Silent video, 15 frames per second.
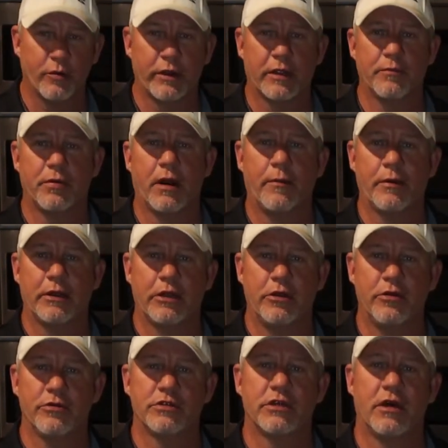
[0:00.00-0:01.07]
we could probably
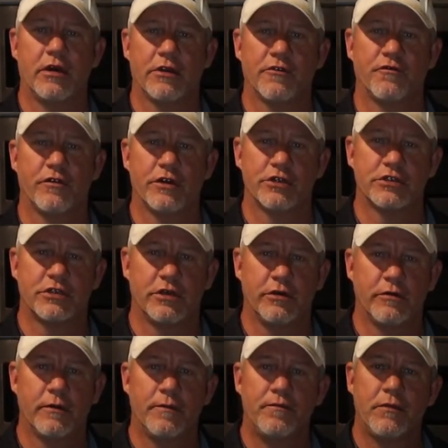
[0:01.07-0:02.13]
use other fish
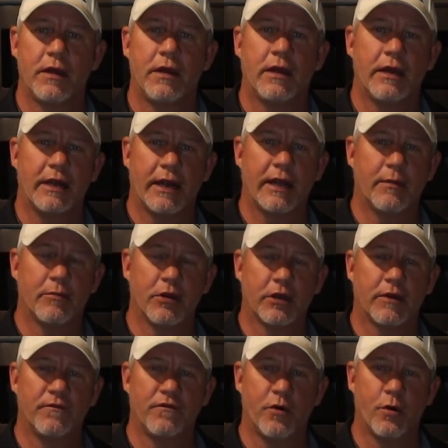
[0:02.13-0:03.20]
too. And I am
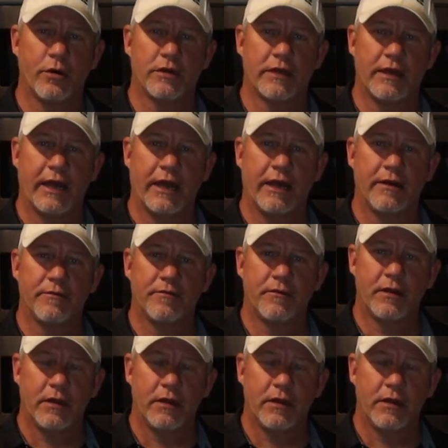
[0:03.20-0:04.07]
looking forward to that.